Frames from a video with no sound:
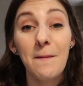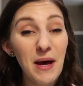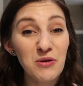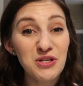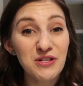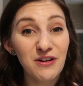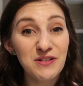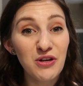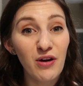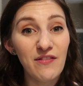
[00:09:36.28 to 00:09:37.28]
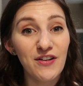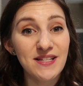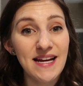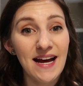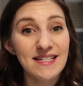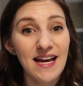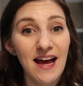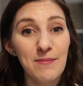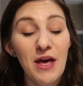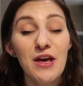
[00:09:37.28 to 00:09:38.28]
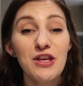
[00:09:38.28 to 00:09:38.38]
Pouches are also great for snack time.